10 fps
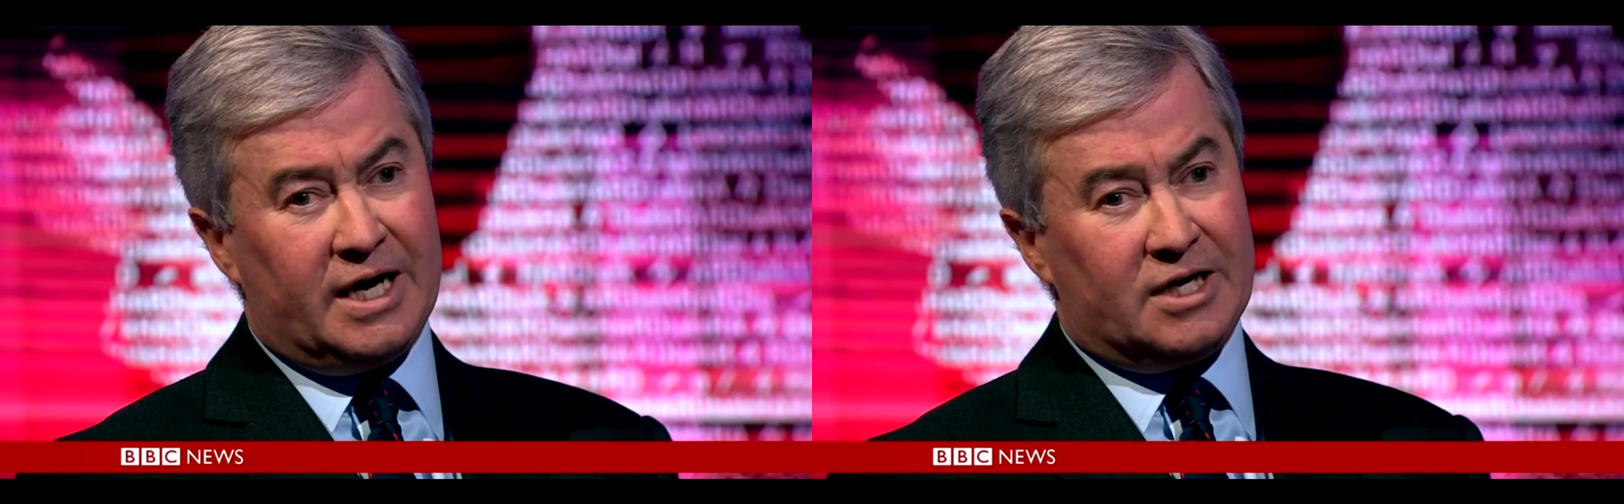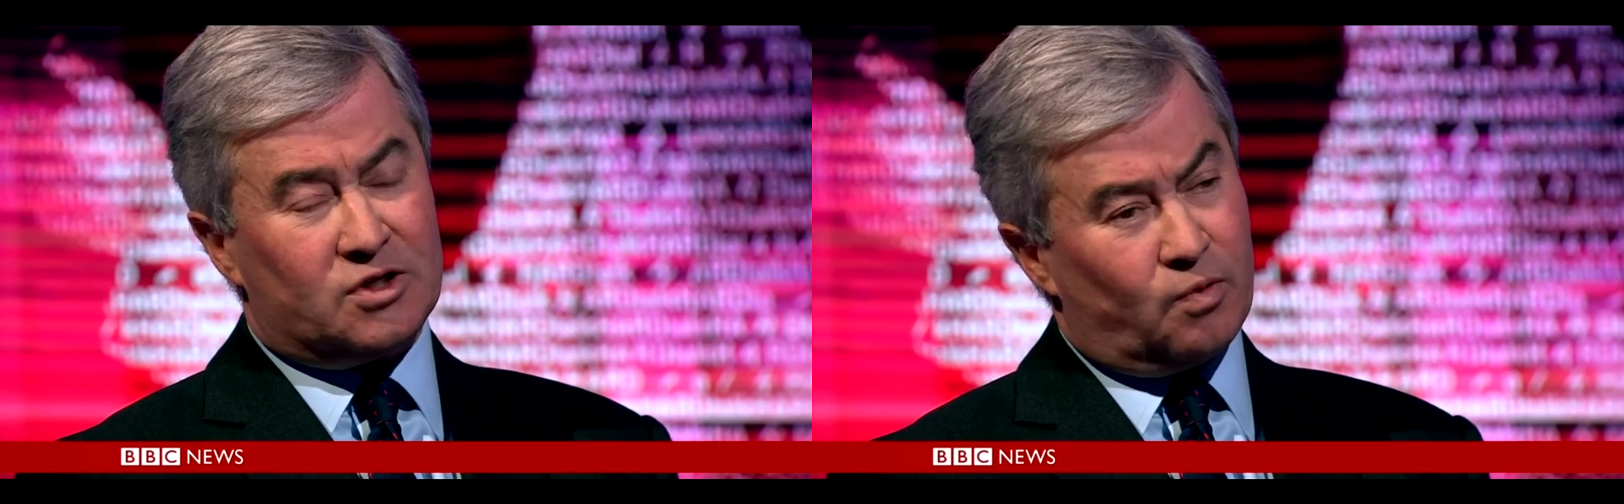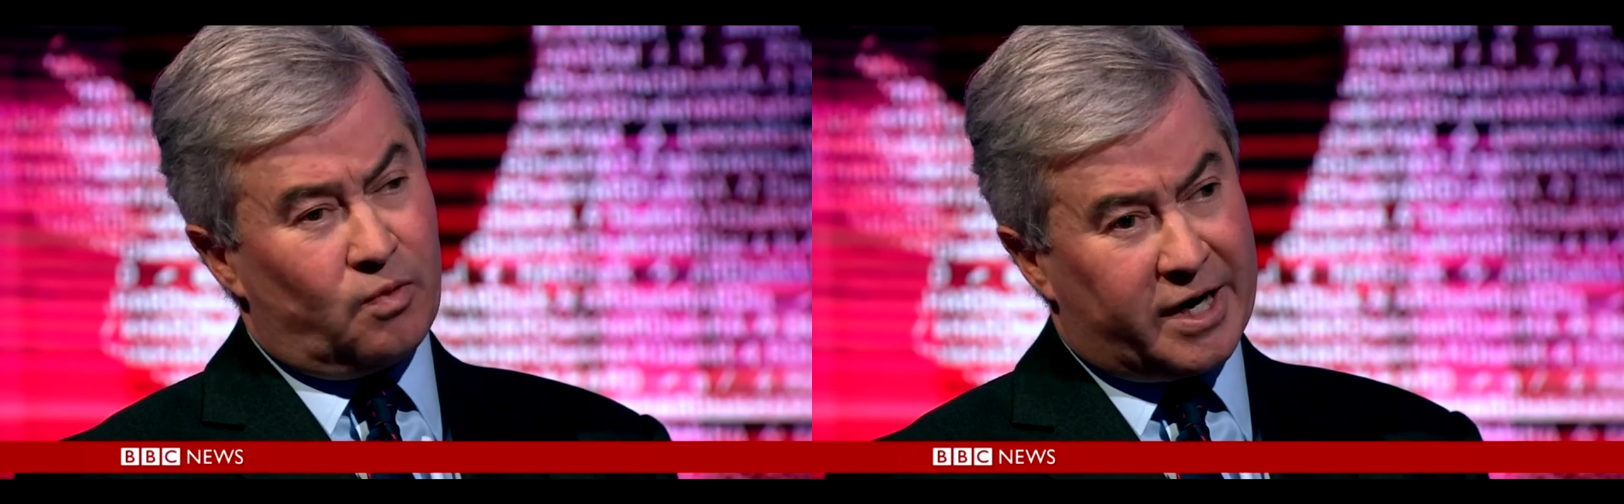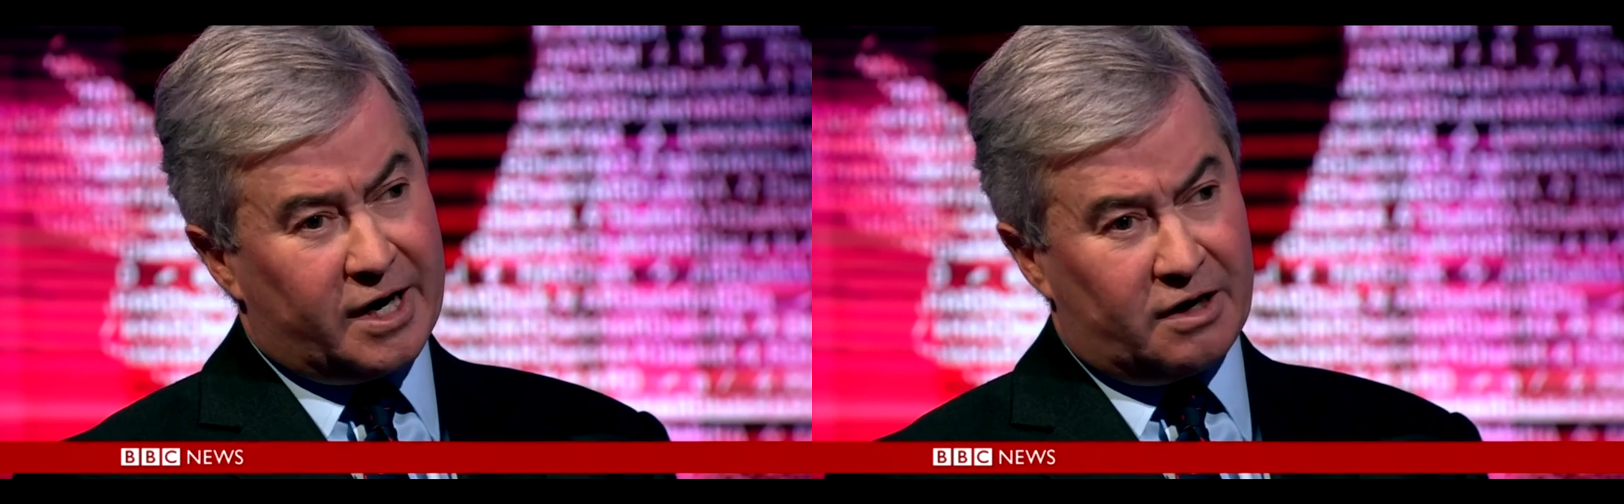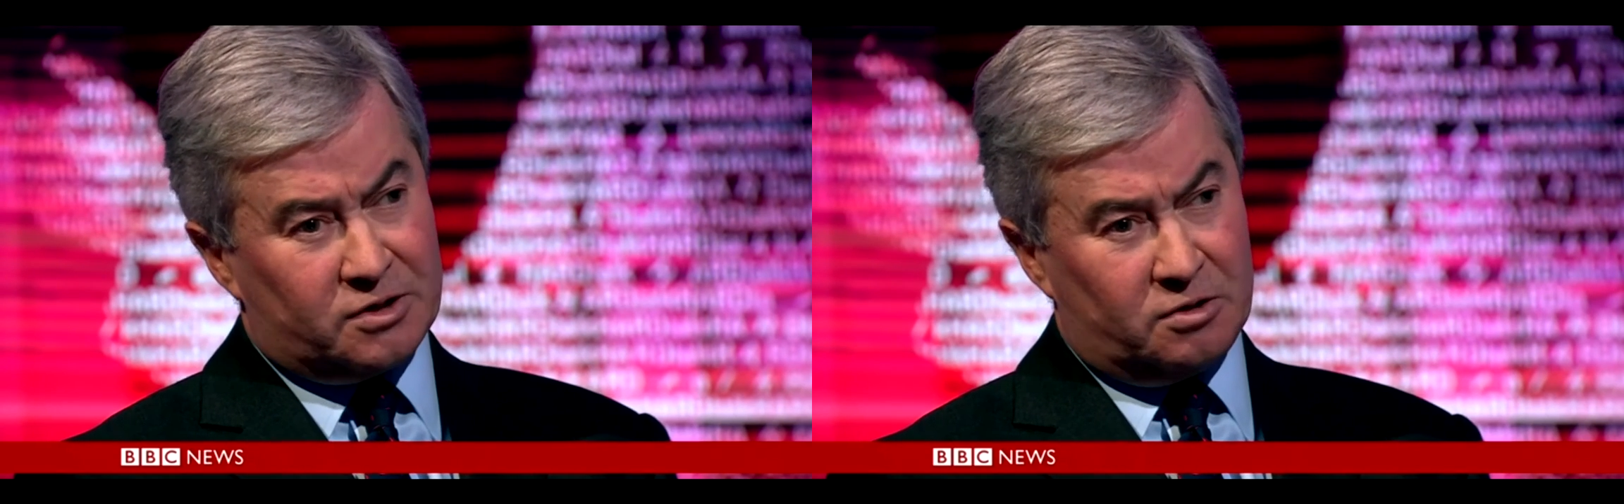is to
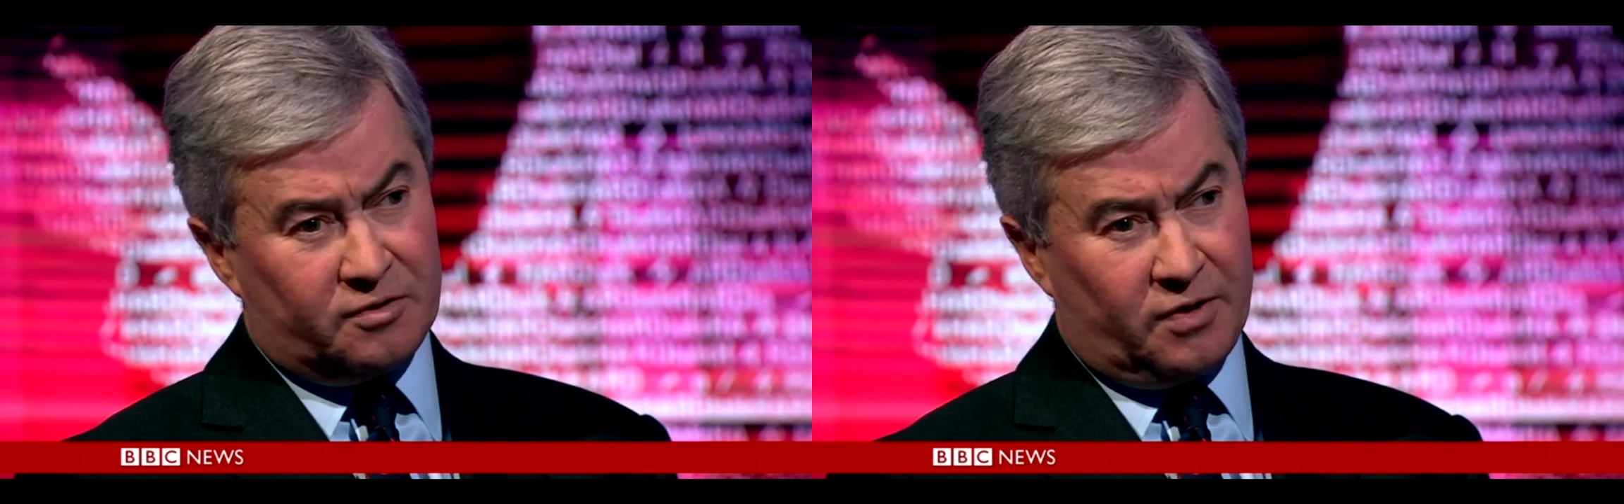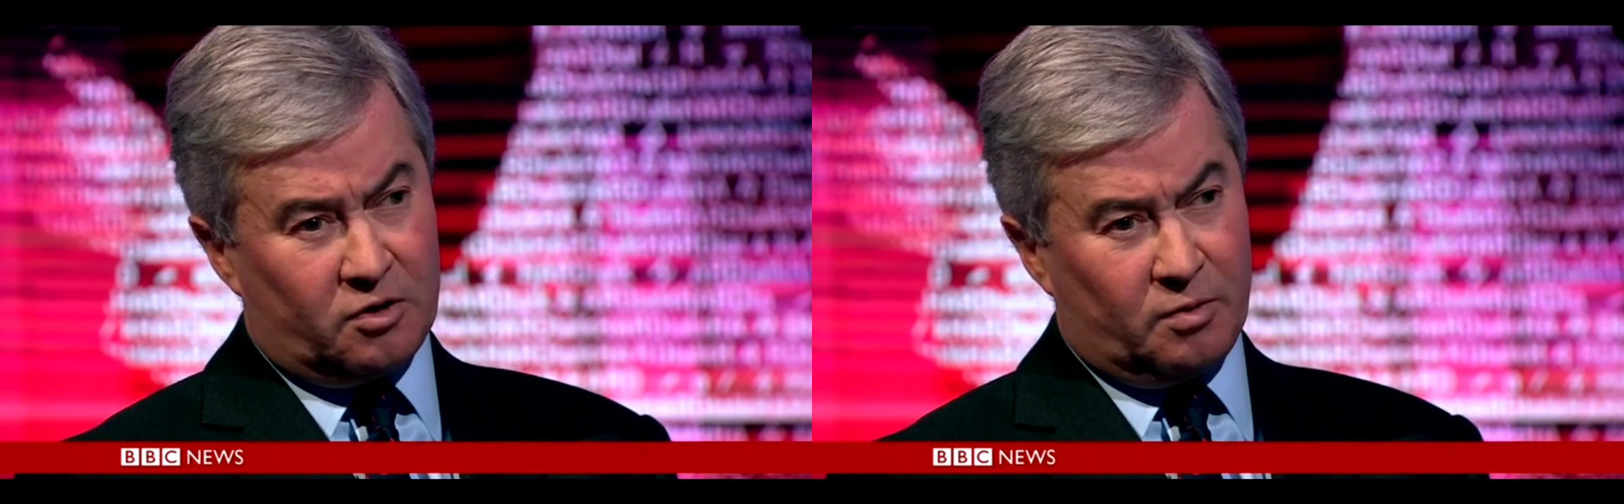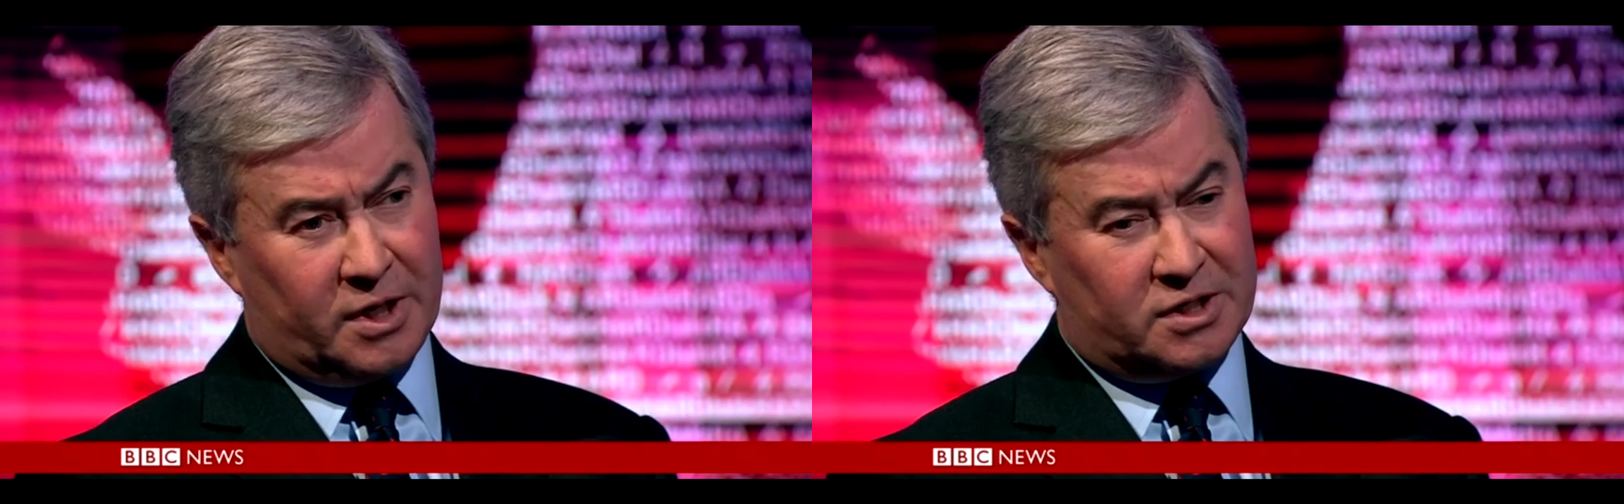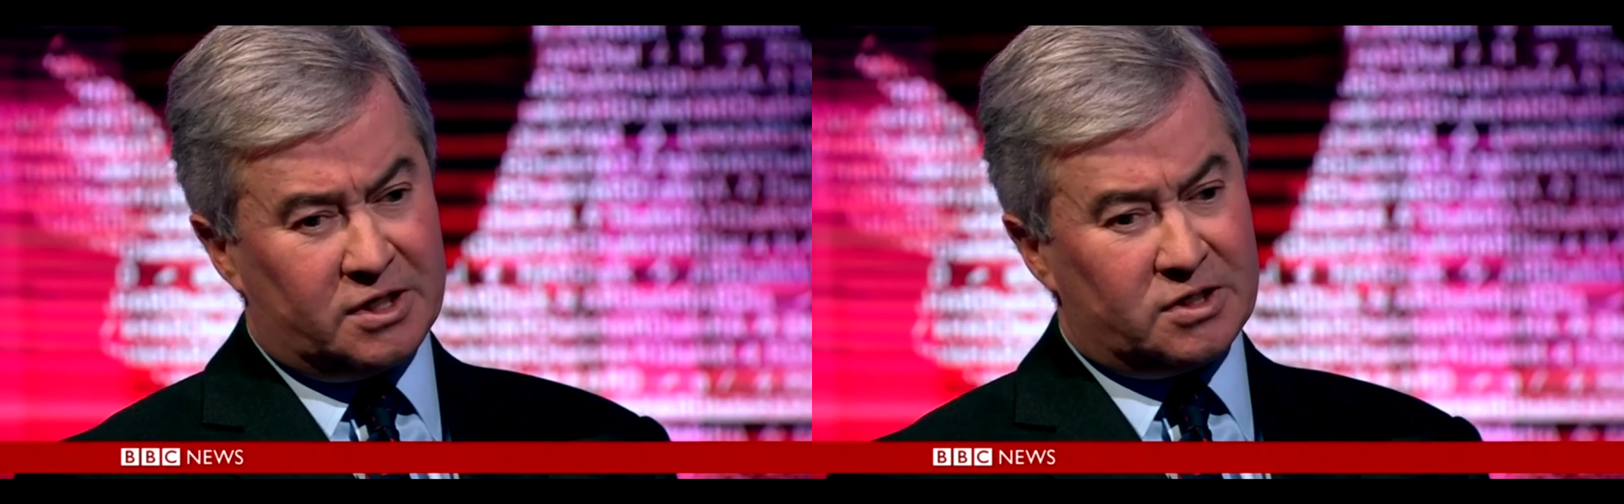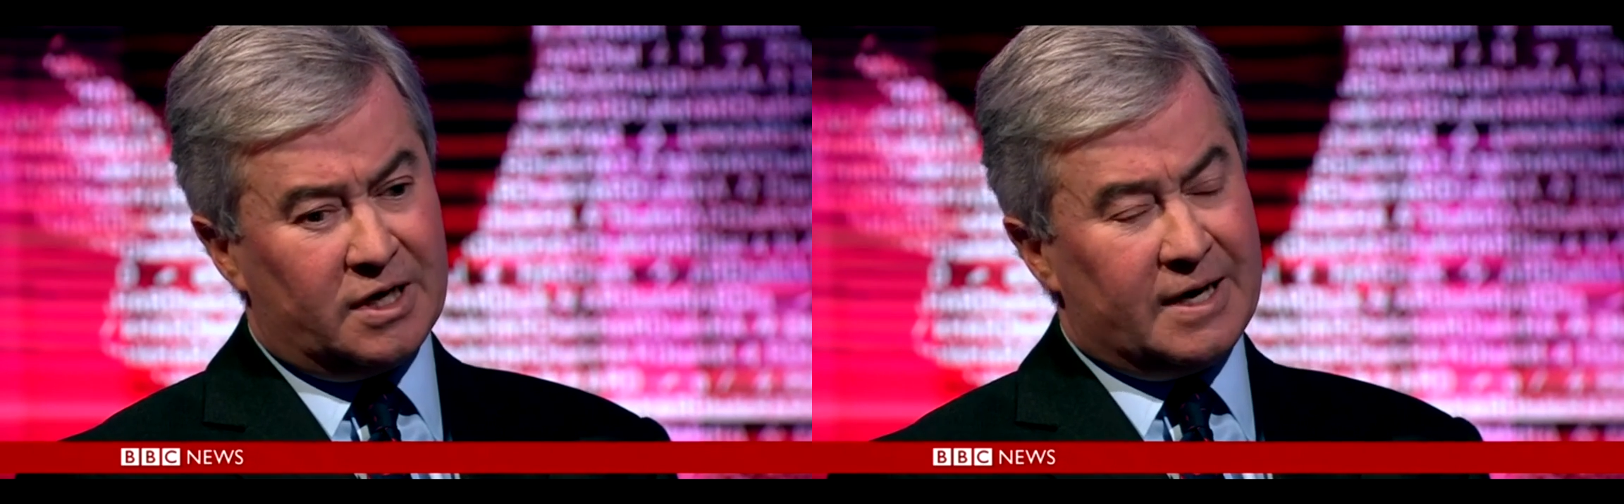recognise those
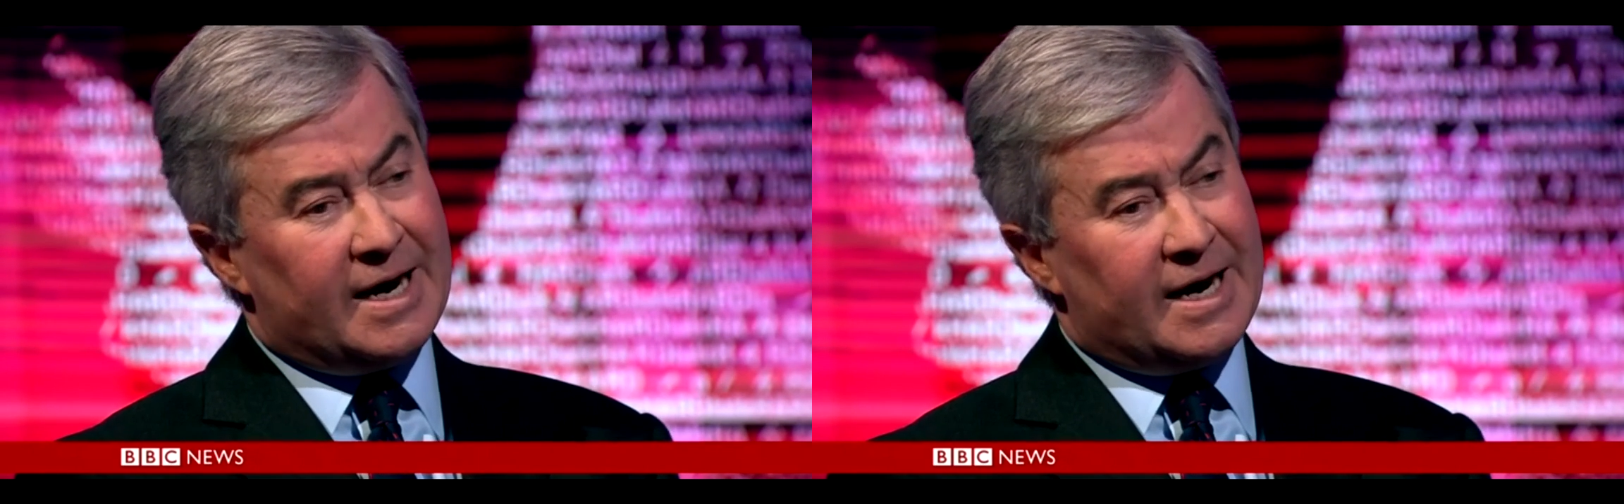vulnerabilities